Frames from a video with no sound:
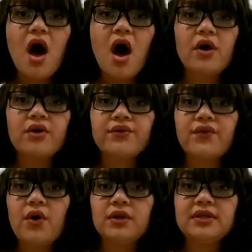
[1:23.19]
of
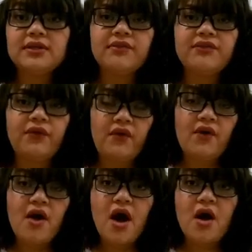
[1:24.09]
all in the
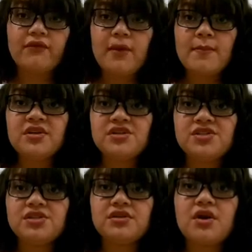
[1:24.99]
form of
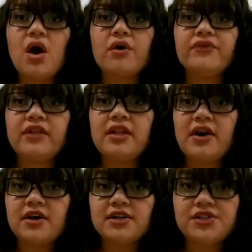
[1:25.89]
emission of
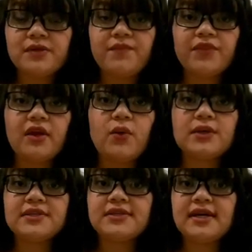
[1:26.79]
large
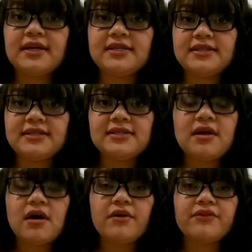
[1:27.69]
quantities
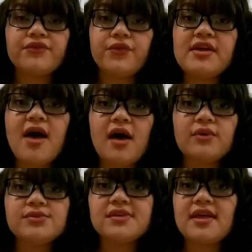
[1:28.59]
of
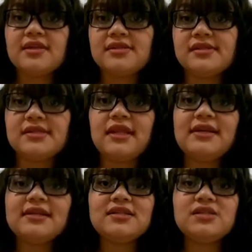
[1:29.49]
greenhouse gases
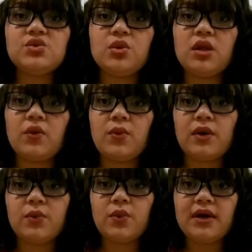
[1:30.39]
leading to
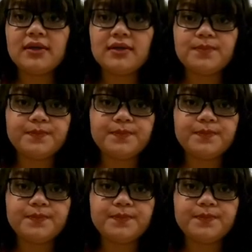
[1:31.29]
global warming.